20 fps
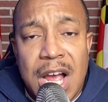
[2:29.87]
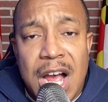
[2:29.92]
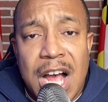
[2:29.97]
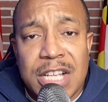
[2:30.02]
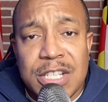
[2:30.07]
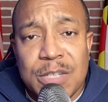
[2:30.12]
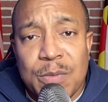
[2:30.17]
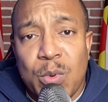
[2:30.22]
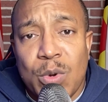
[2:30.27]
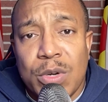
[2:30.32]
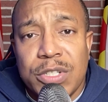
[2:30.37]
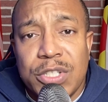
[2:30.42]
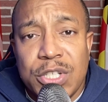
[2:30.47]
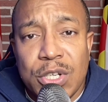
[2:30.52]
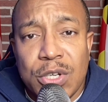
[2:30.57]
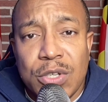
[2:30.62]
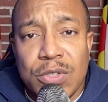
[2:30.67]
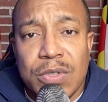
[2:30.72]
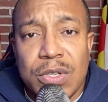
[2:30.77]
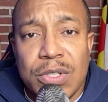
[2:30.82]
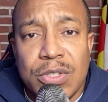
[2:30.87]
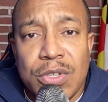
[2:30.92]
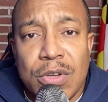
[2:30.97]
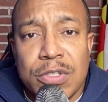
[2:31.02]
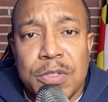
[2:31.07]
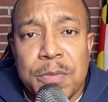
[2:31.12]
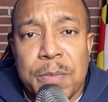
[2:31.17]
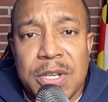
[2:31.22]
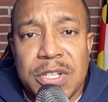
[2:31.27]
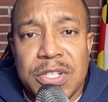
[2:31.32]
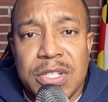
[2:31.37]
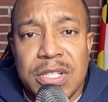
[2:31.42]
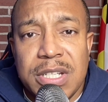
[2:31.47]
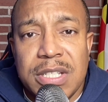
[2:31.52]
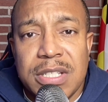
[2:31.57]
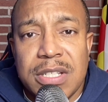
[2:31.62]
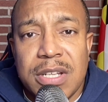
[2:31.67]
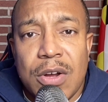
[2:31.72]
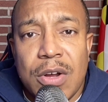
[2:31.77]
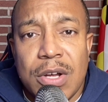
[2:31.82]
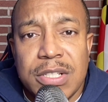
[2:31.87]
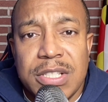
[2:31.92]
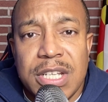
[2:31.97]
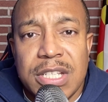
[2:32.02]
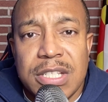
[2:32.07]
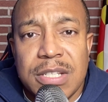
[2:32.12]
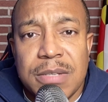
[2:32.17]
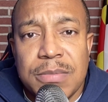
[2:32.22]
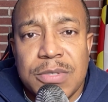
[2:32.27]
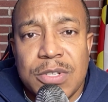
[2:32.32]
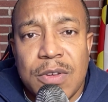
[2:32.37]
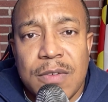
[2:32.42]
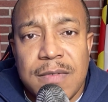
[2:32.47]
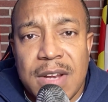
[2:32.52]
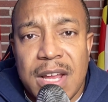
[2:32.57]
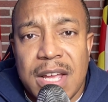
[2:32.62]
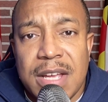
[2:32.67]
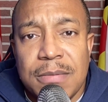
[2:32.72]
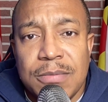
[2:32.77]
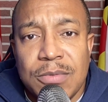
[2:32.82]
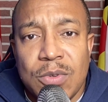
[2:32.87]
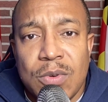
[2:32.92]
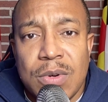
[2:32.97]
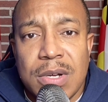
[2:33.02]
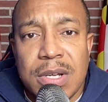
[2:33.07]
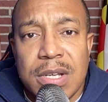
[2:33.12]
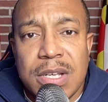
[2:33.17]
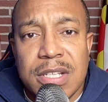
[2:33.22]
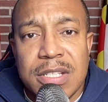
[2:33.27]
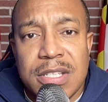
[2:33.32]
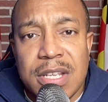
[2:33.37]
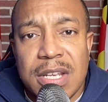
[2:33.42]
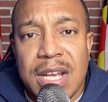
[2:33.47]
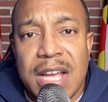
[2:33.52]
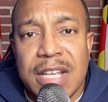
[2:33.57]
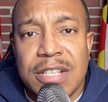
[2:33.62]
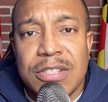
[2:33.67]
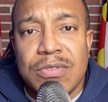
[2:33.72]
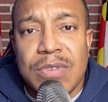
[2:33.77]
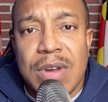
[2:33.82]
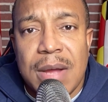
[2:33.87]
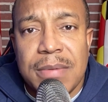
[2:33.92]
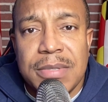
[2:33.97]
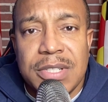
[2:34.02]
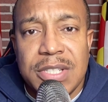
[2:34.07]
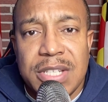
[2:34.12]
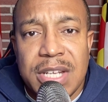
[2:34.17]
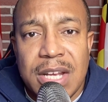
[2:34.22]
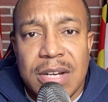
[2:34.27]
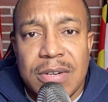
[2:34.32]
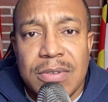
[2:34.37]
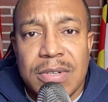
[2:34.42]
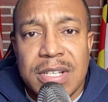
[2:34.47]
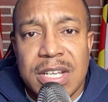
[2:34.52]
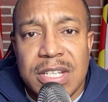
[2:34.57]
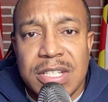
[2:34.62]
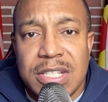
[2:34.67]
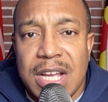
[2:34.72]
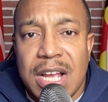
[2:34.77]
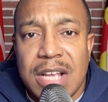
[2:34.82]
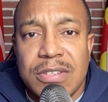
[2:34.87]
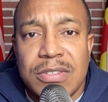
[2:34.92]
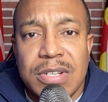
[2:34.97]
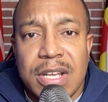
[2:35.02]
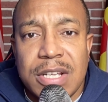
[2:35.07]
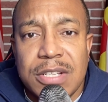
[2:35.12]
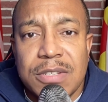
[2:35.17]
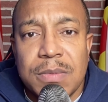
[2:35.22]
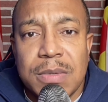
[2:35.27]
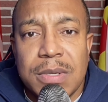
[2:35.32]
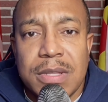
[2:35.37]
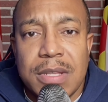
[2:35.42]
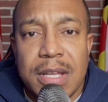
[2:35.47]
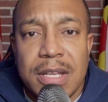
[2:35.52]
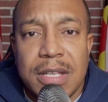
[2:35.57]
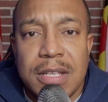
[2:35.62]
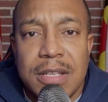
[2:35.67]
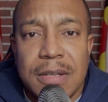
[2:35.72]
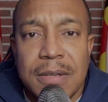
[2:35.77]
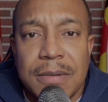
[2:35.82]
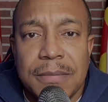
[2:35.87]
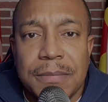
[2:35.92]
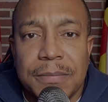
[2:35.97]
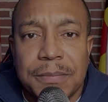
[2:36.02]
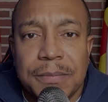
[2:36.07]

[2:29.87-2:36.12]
I support children, adults, special needs, and autism. So if you like what I'm doing, consider like subscribe to the channel. Catch you guys in the next one. Thank you.